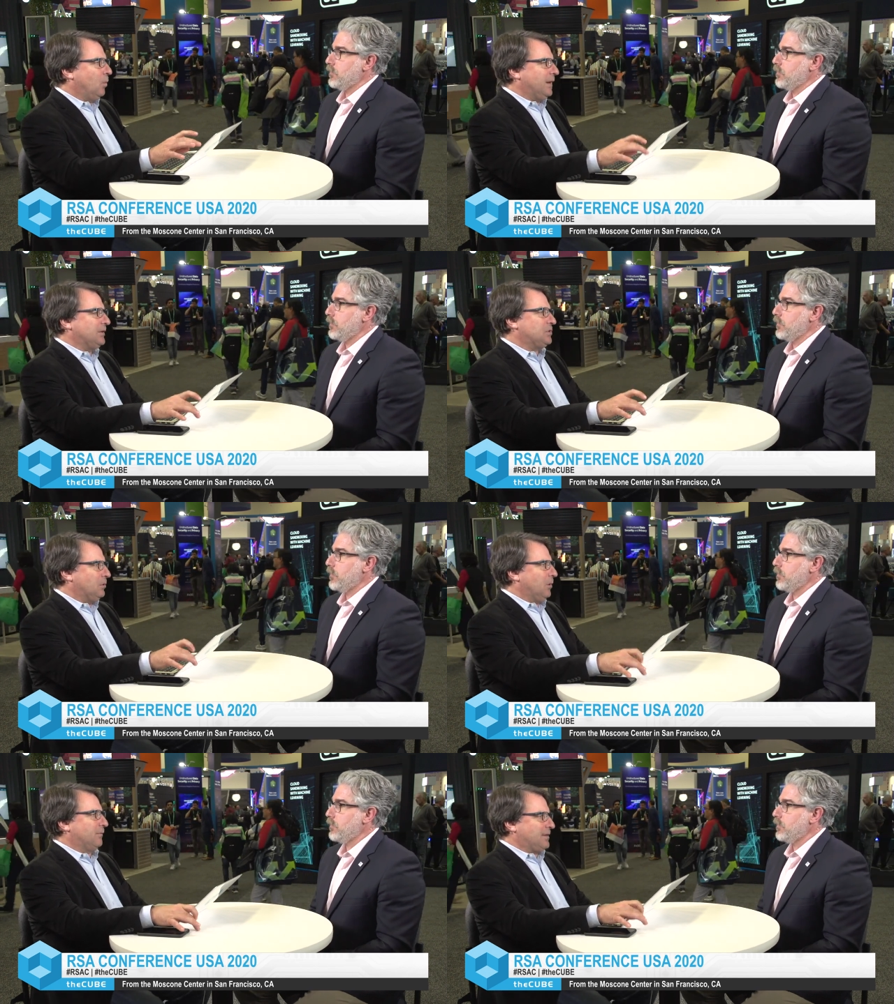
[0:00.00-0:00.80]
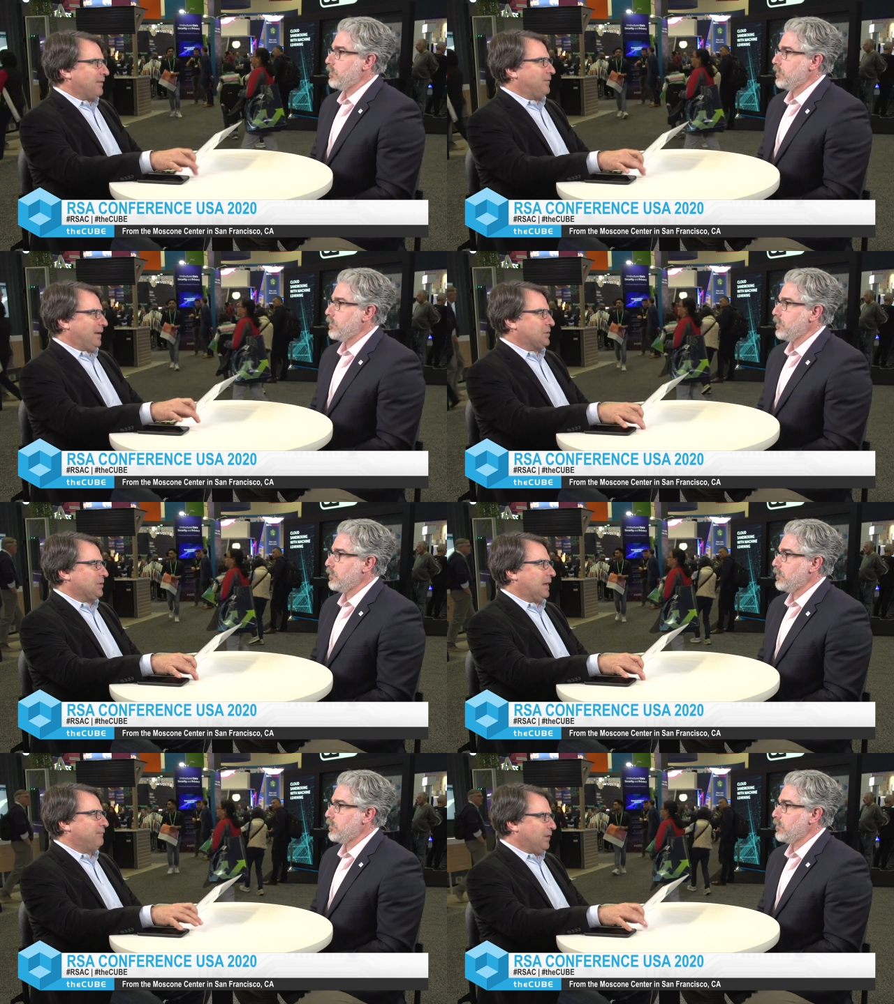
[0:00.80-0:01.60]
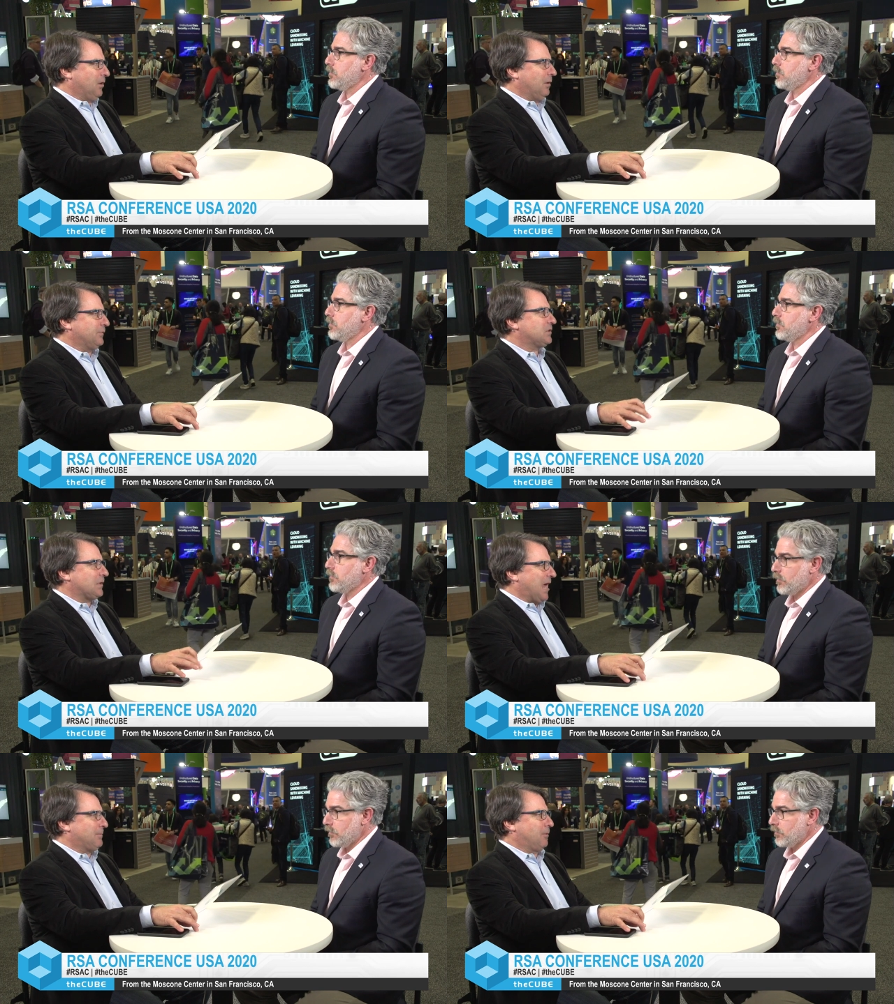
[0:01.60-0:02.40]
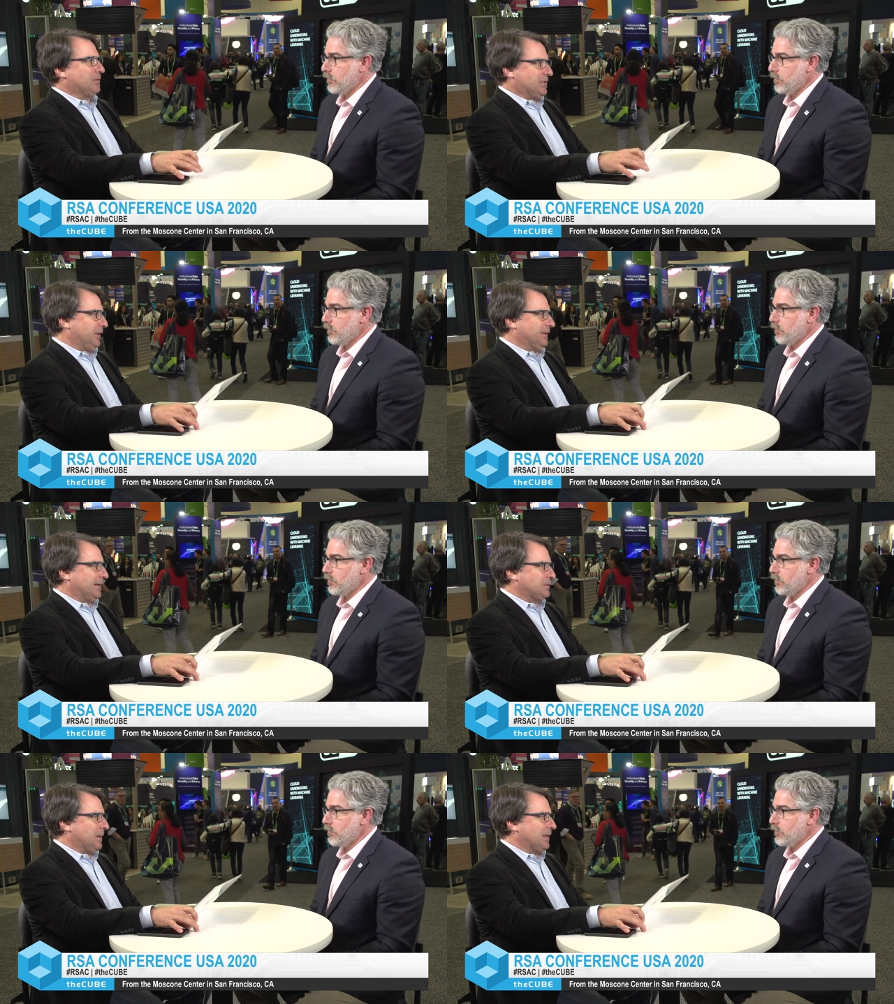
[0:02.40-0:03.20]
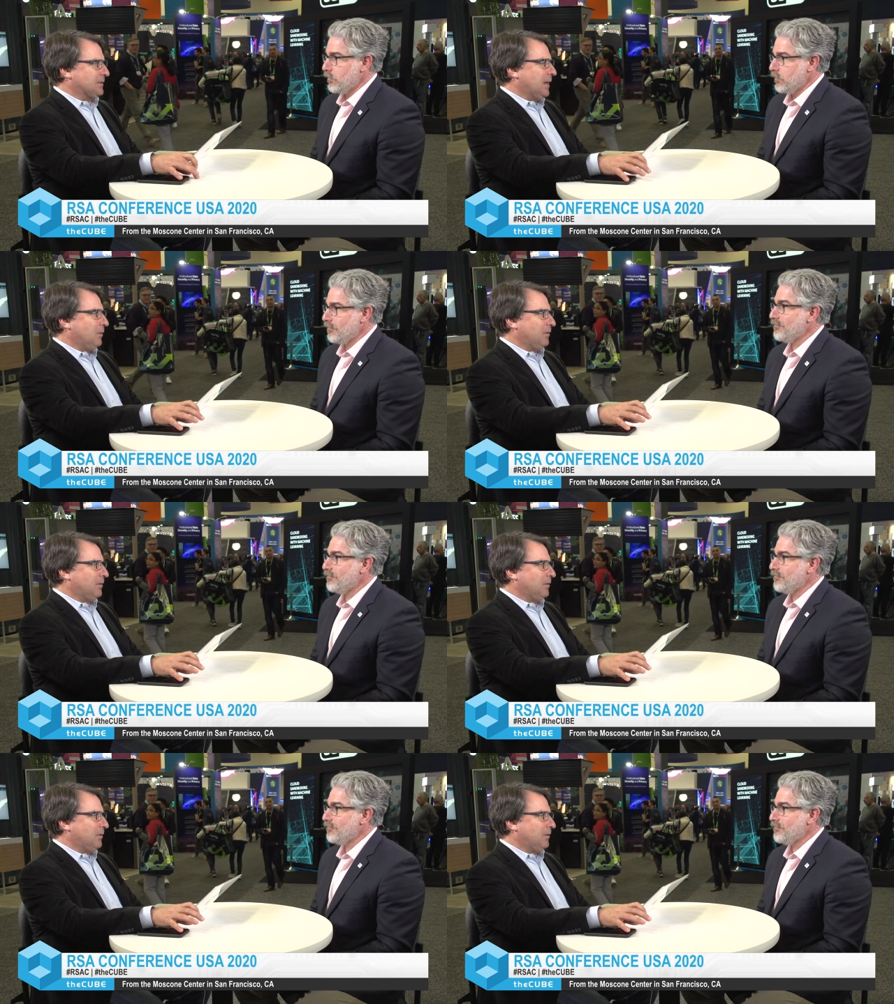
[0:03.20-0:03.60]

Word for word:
Speaker 1: What is your definition and view of cyber resilience? Because